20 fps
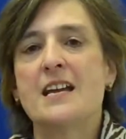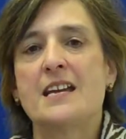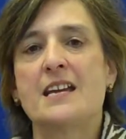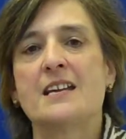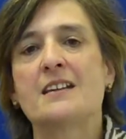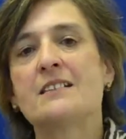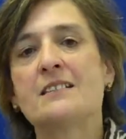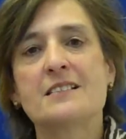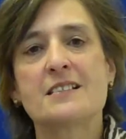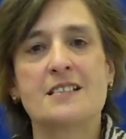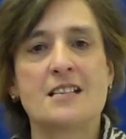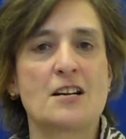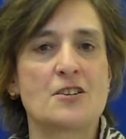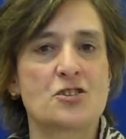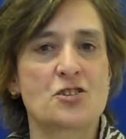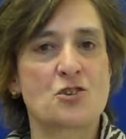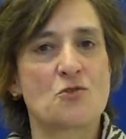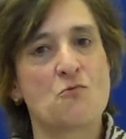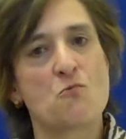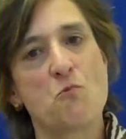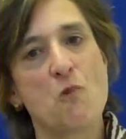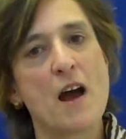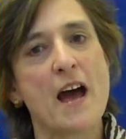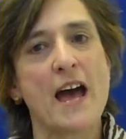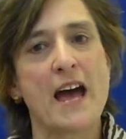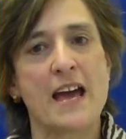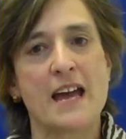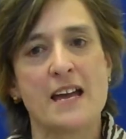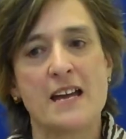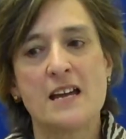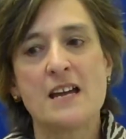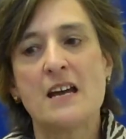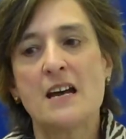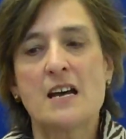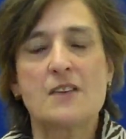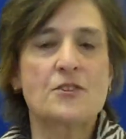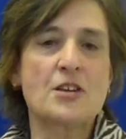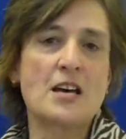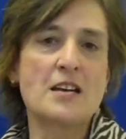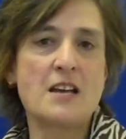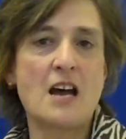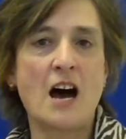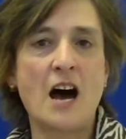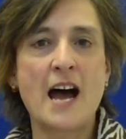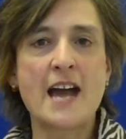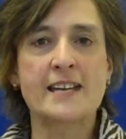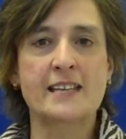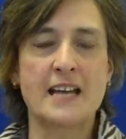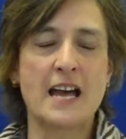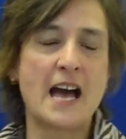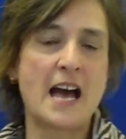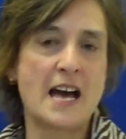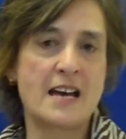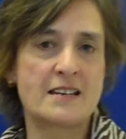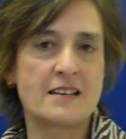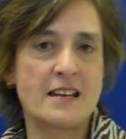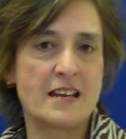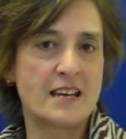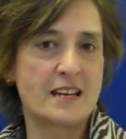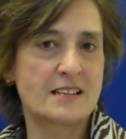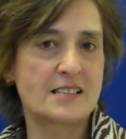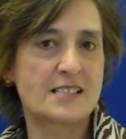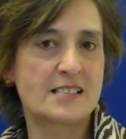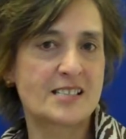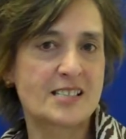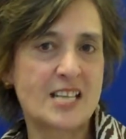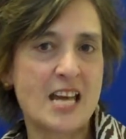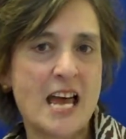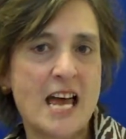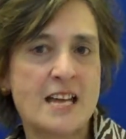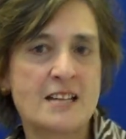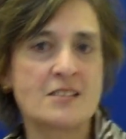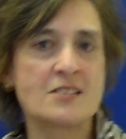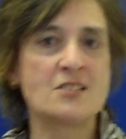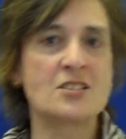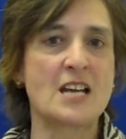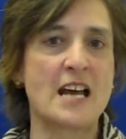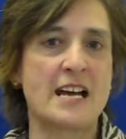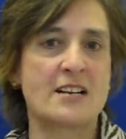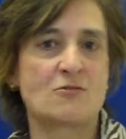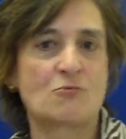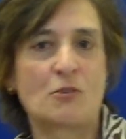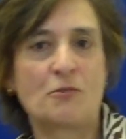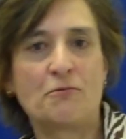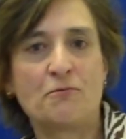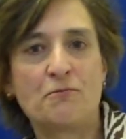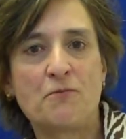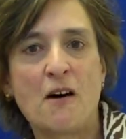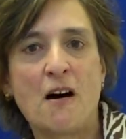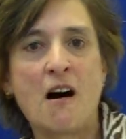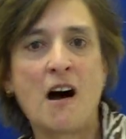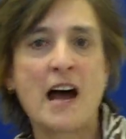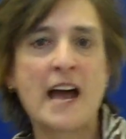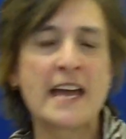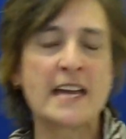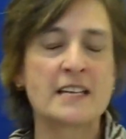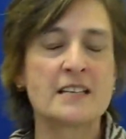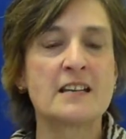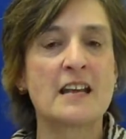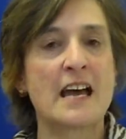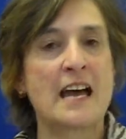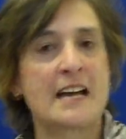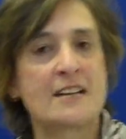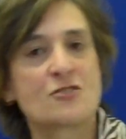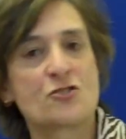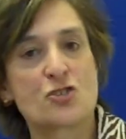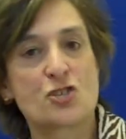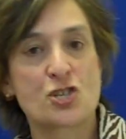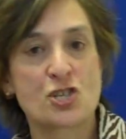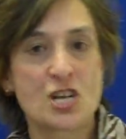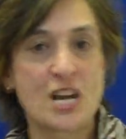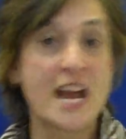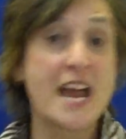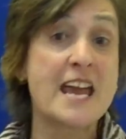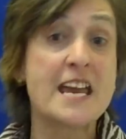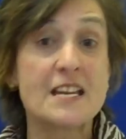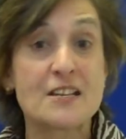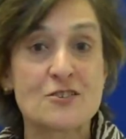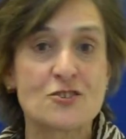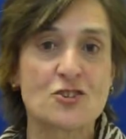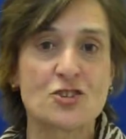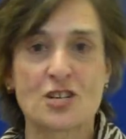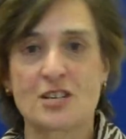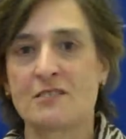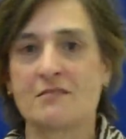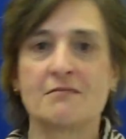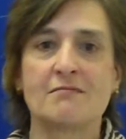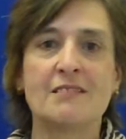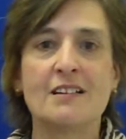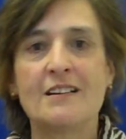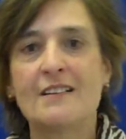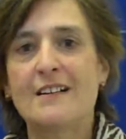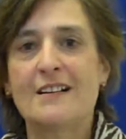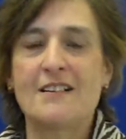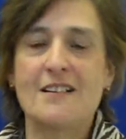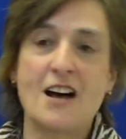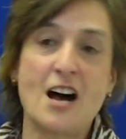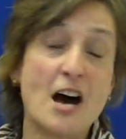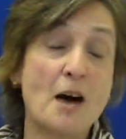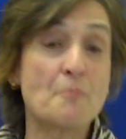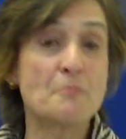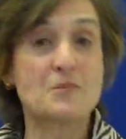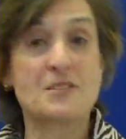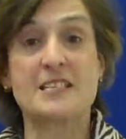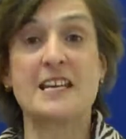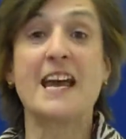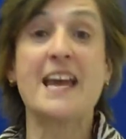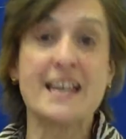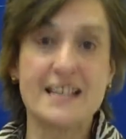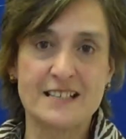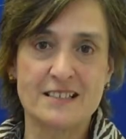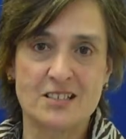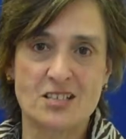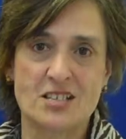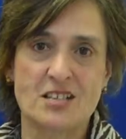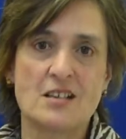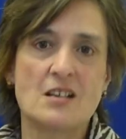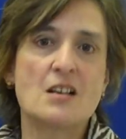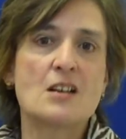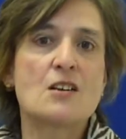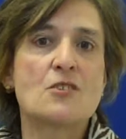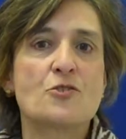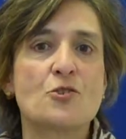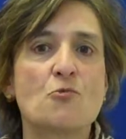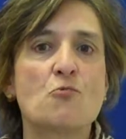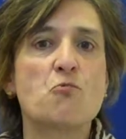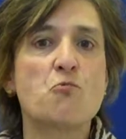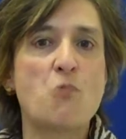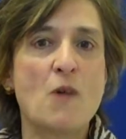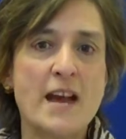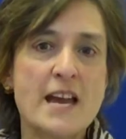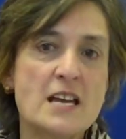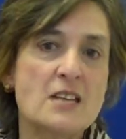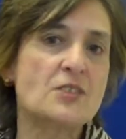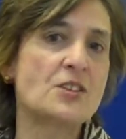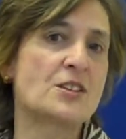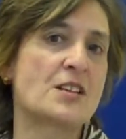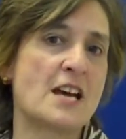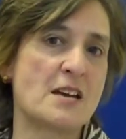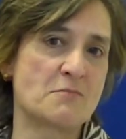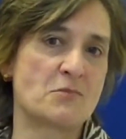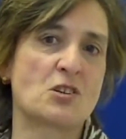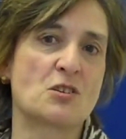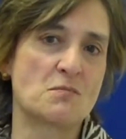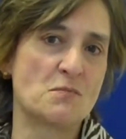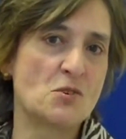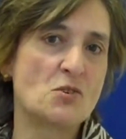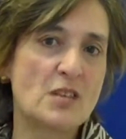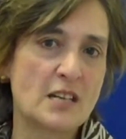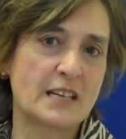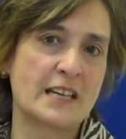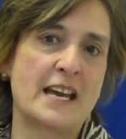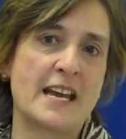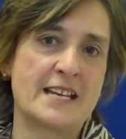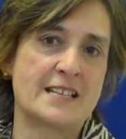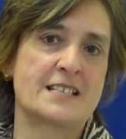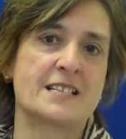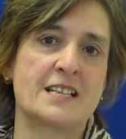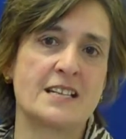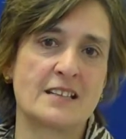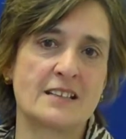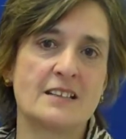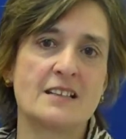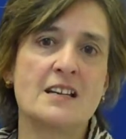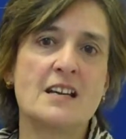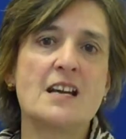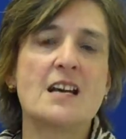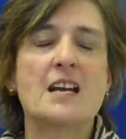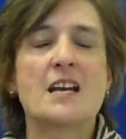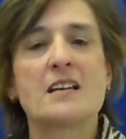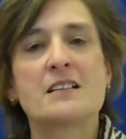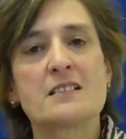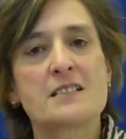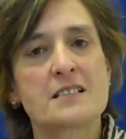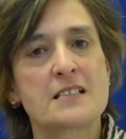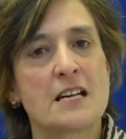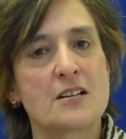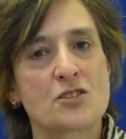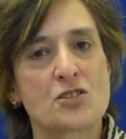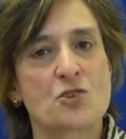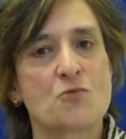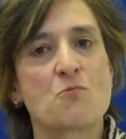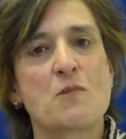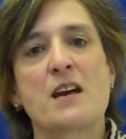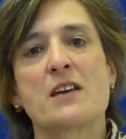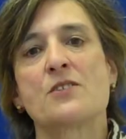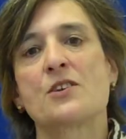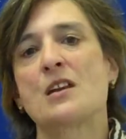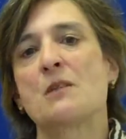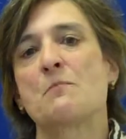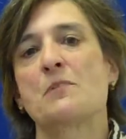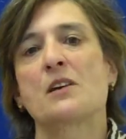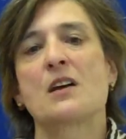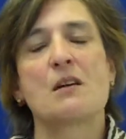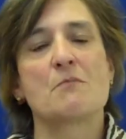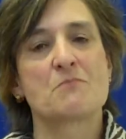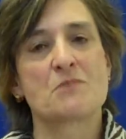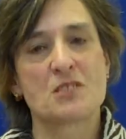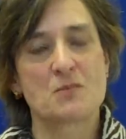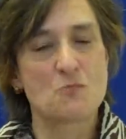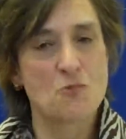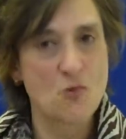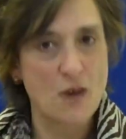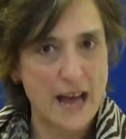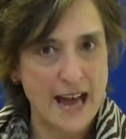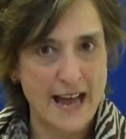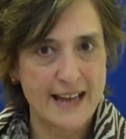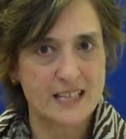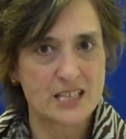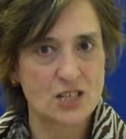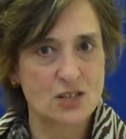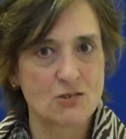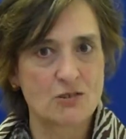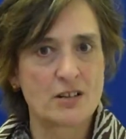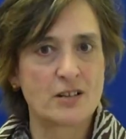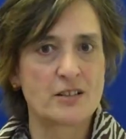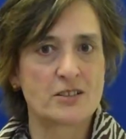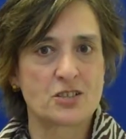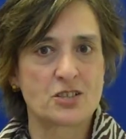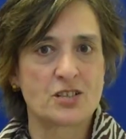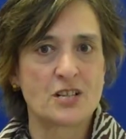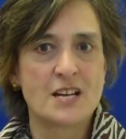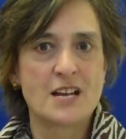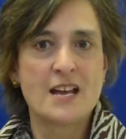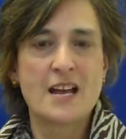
in such a way that I can extend and refine and change and update the way that I'm communicating in such a way that it becomes more accurate